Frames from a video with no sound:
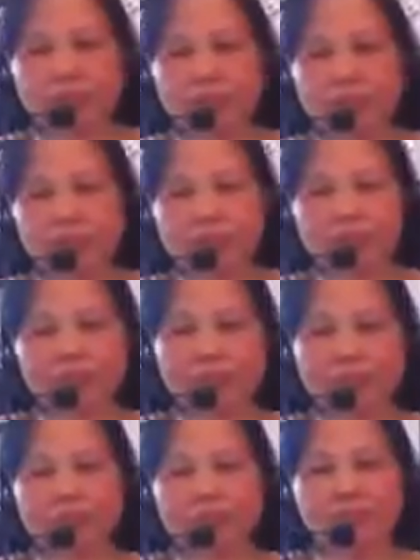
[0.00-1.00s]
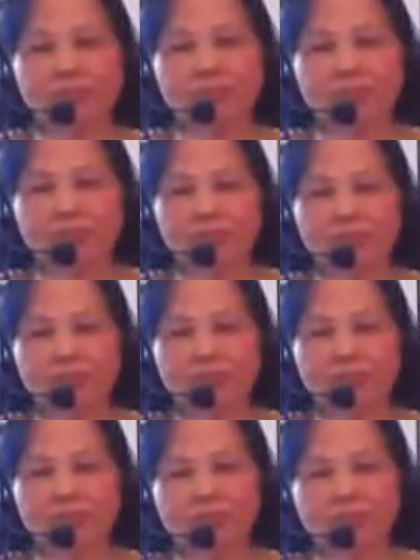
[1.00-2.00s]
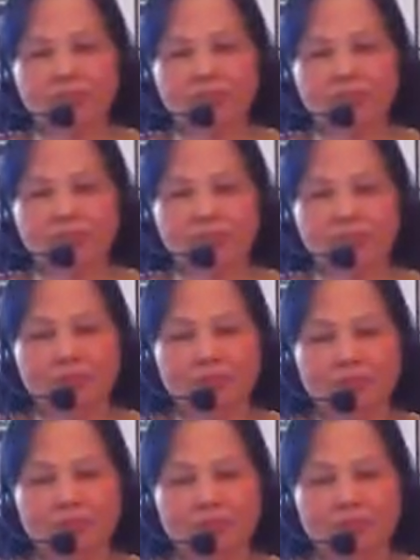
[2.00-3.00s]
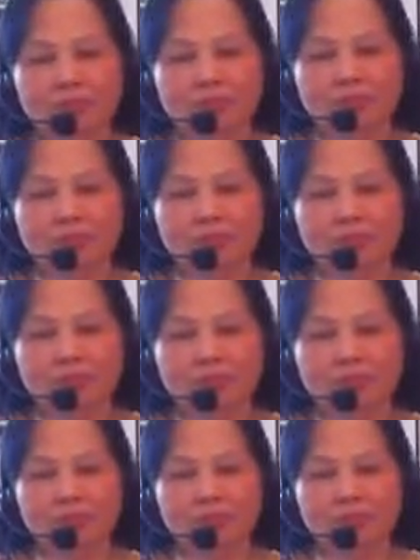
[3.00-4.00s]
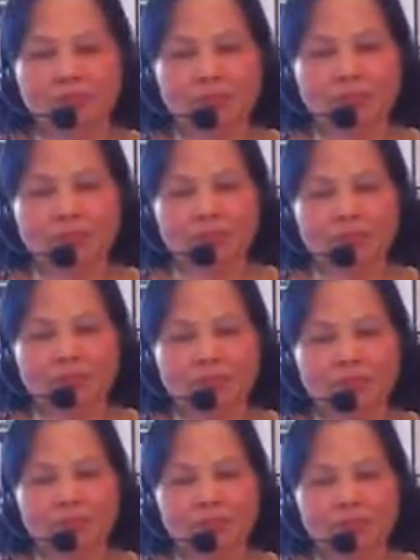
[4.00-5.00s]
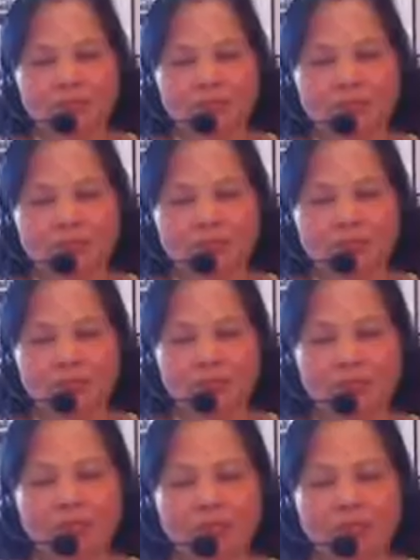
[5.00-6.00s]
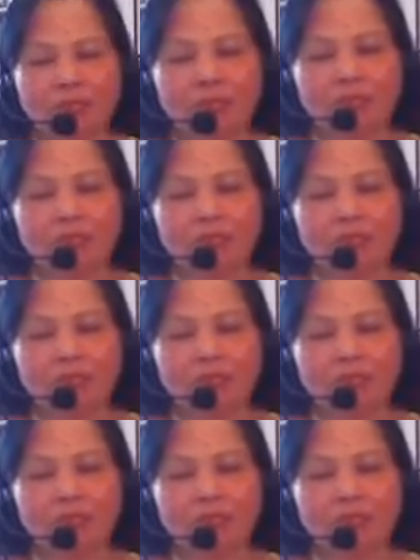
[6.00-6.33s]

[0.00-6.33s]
This person isn't speaking.